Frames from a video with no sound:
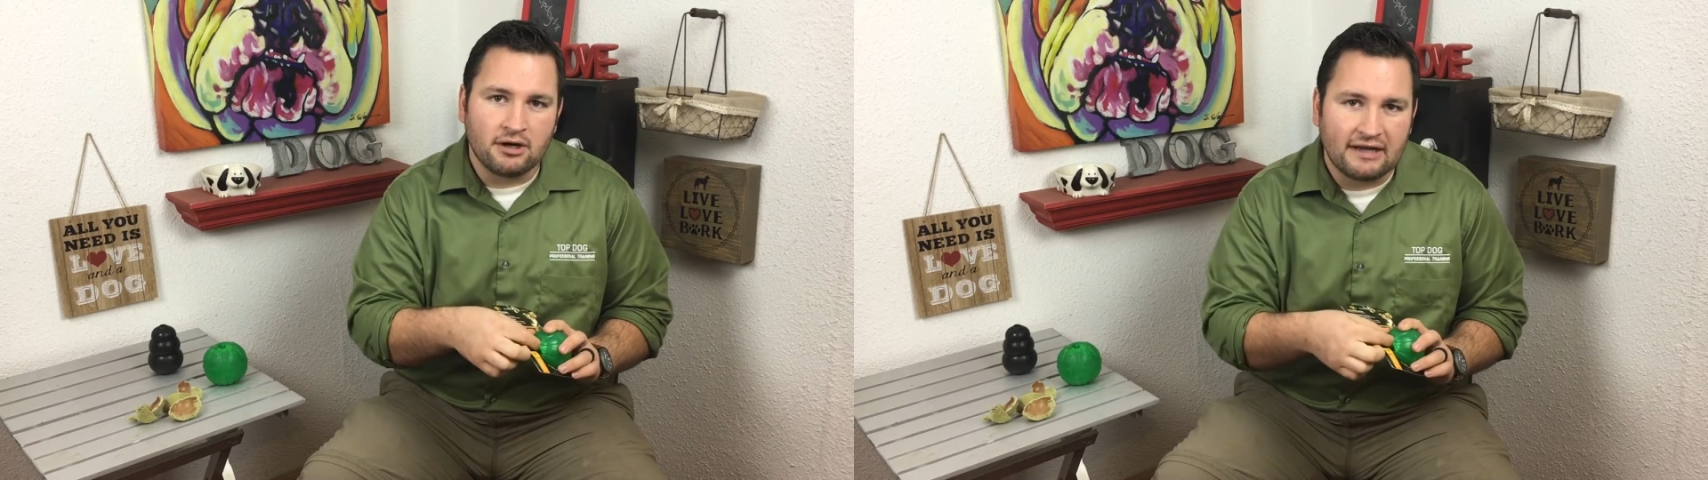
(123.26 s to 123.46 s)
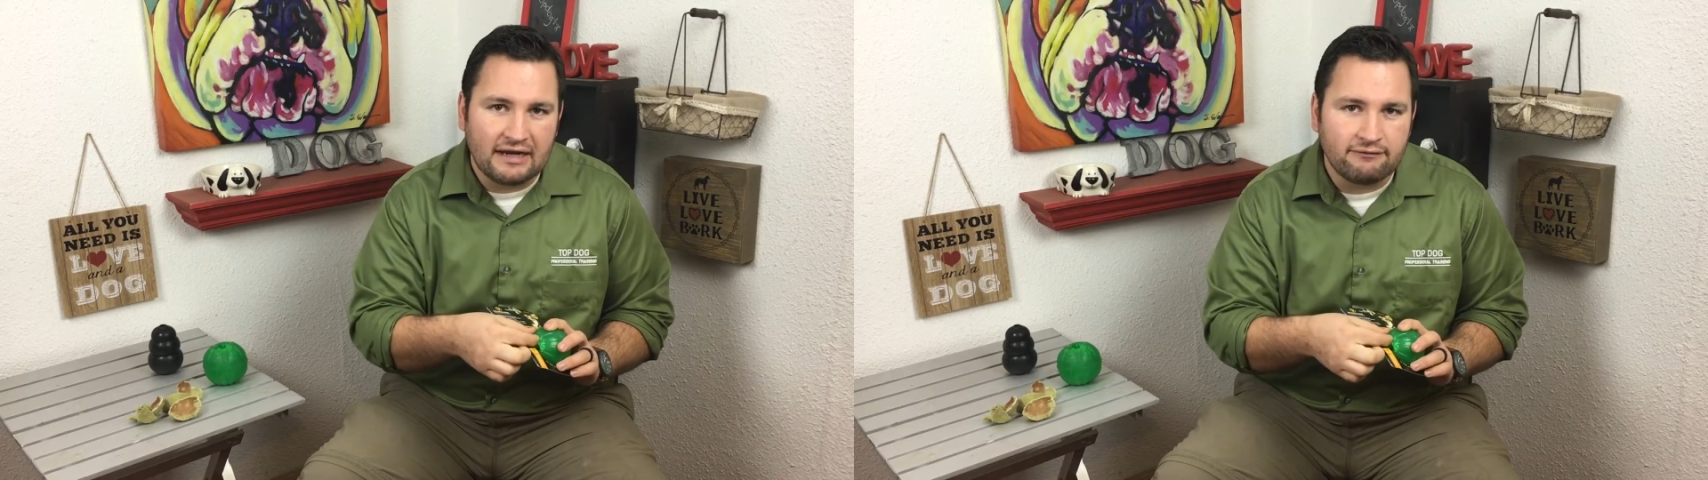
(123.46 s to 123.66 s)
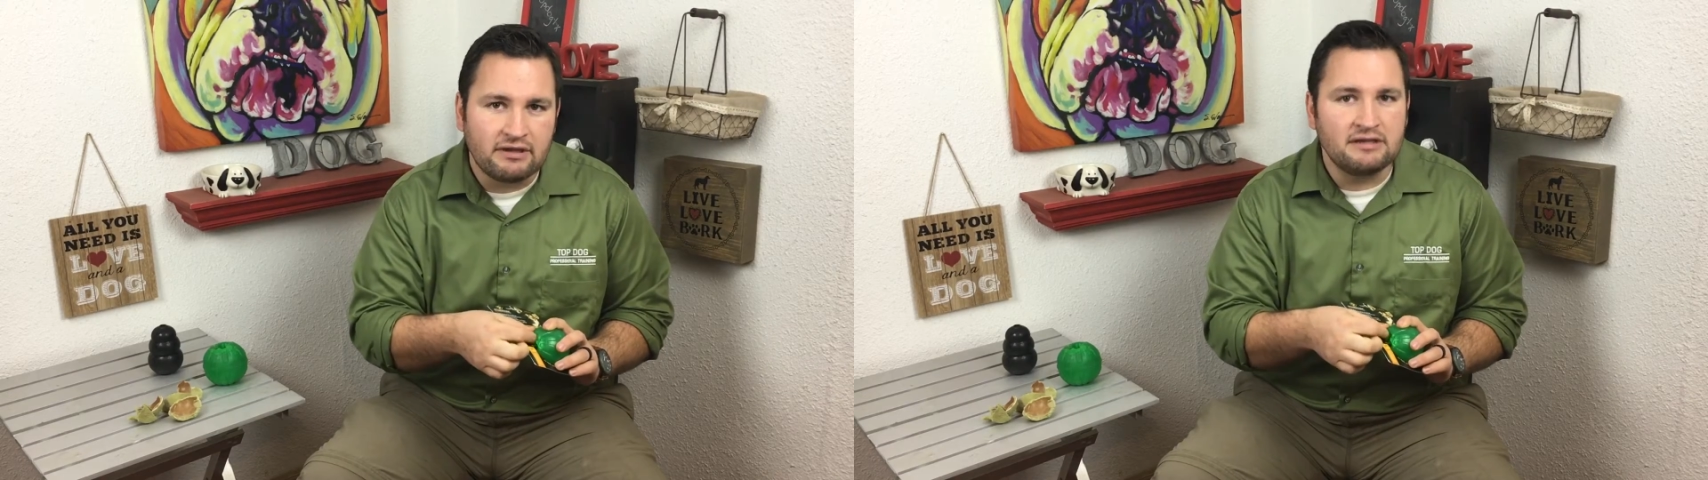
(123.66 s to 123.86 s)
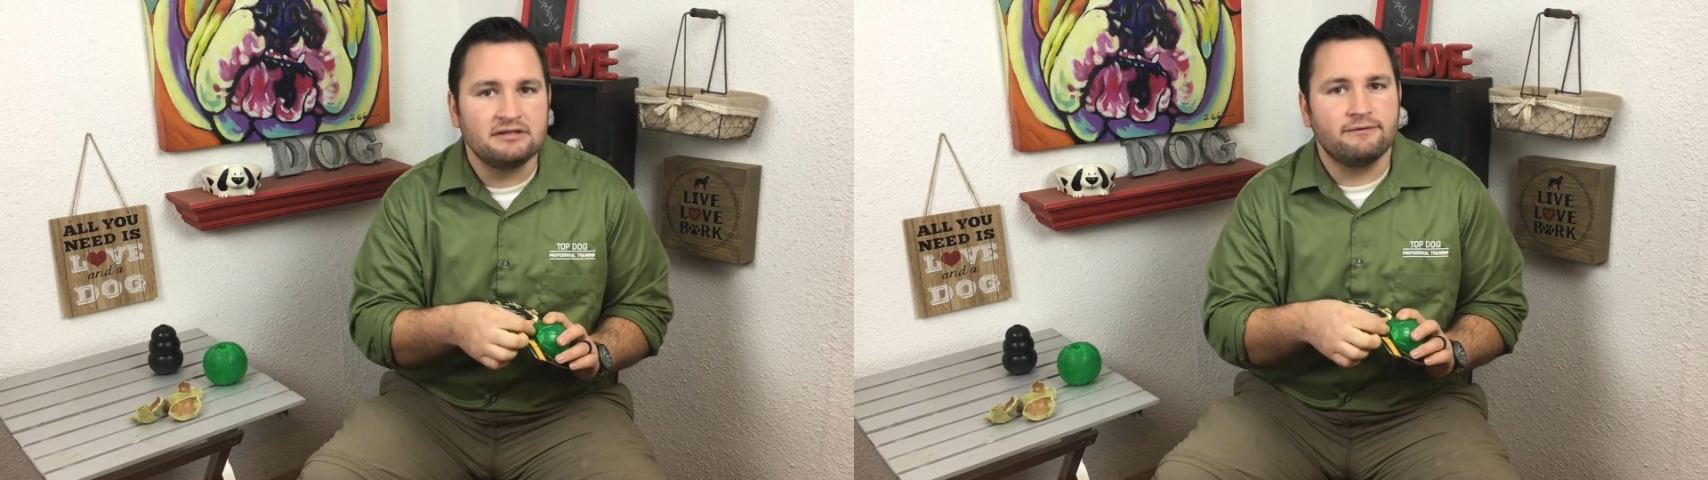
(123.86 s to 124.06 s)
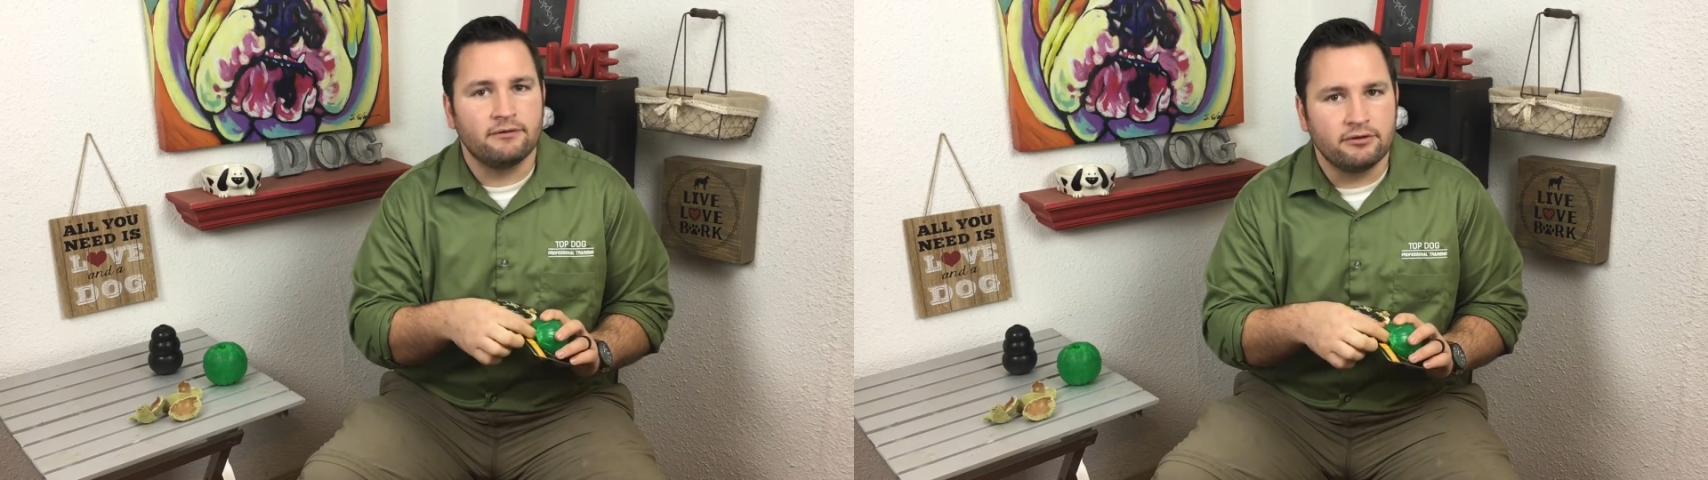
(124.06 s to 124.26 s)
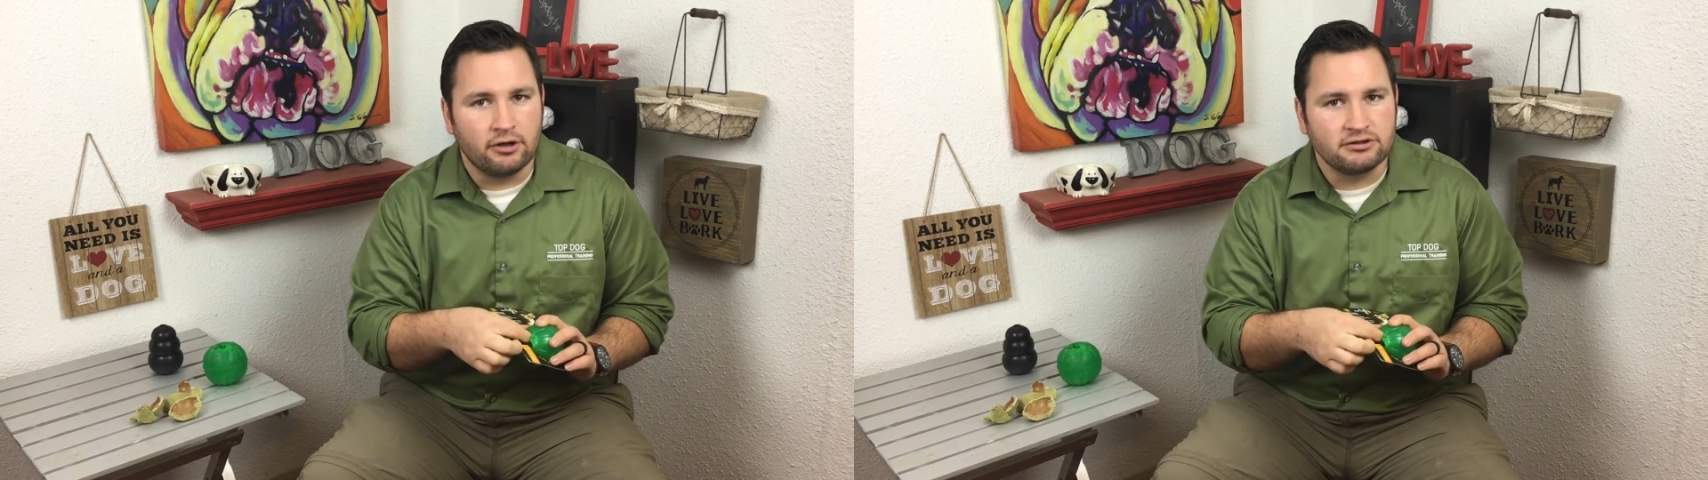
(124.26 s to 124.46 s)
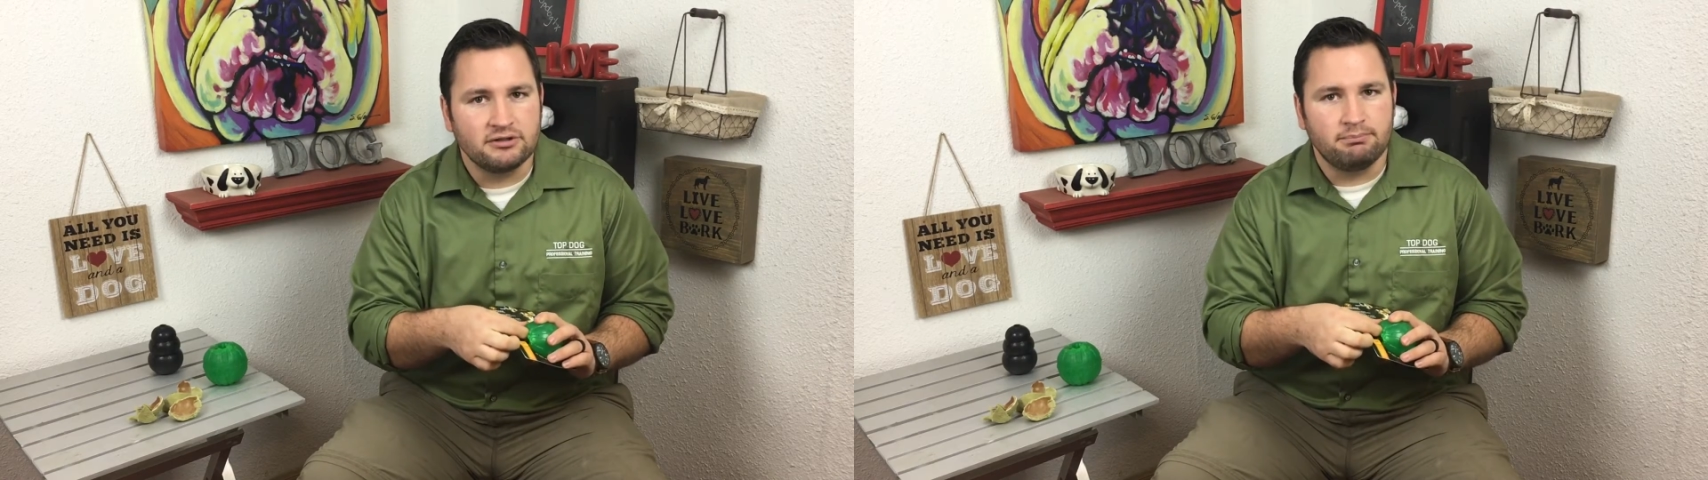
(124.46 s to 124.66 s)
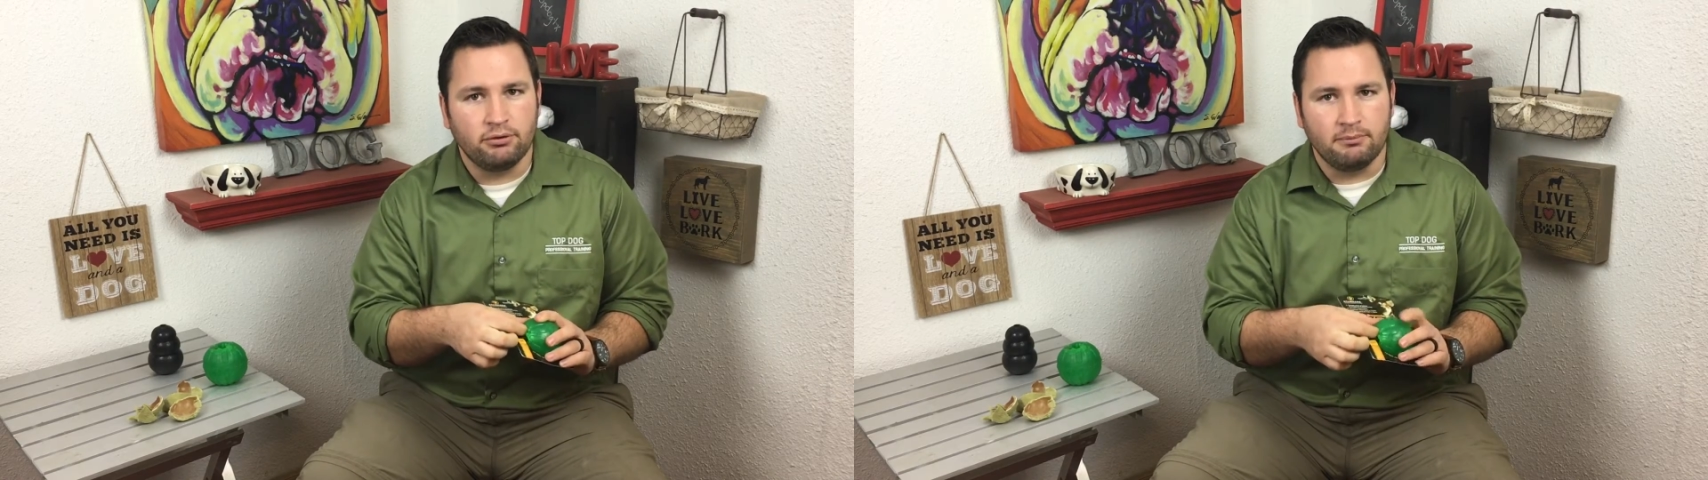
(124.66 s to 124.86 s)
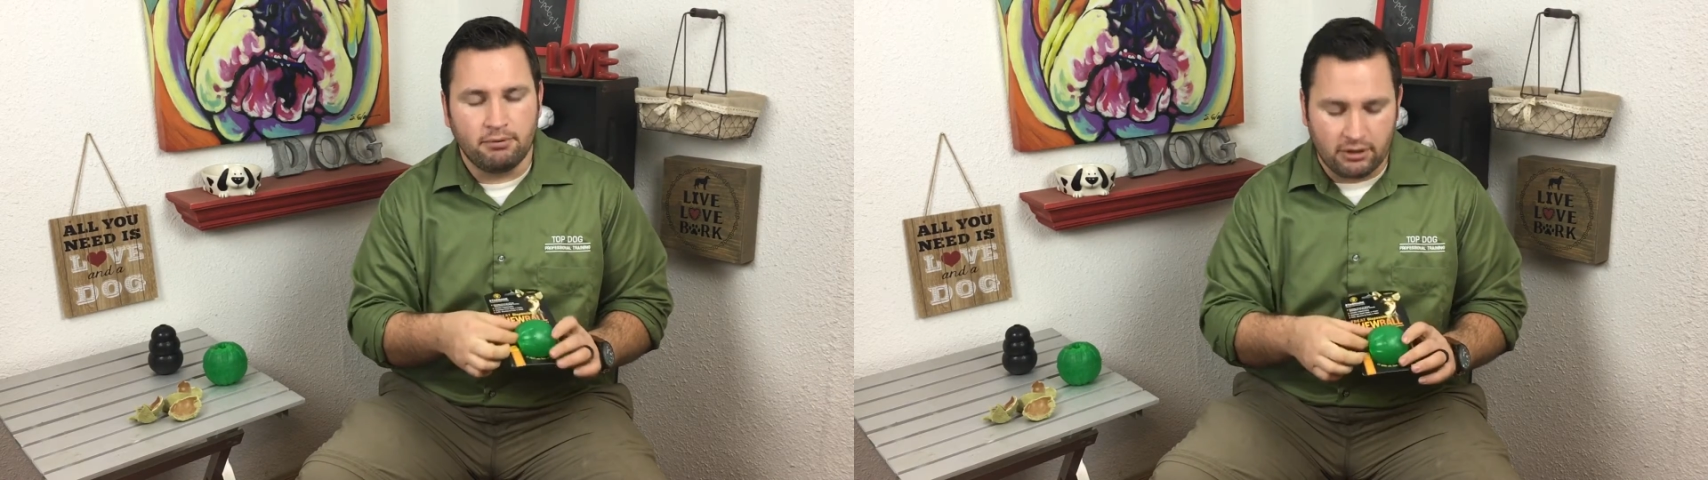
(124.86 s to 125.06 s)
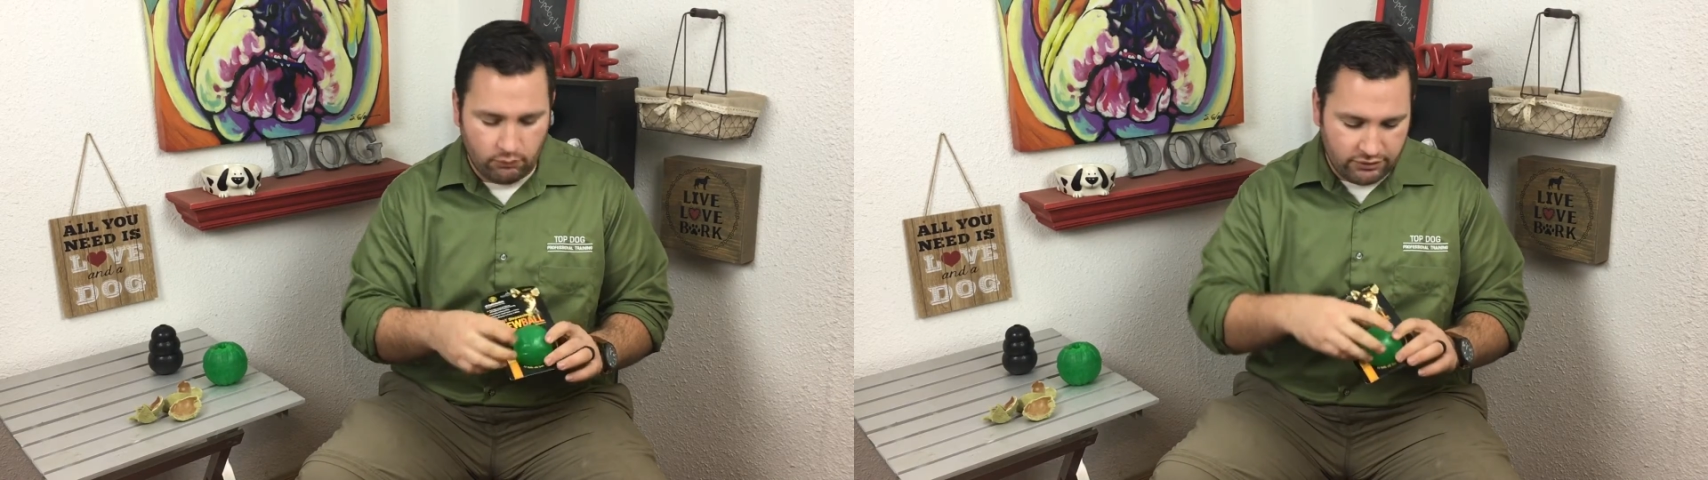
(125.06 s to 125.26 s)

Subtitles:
are kind of easy for the dogs to pull apart.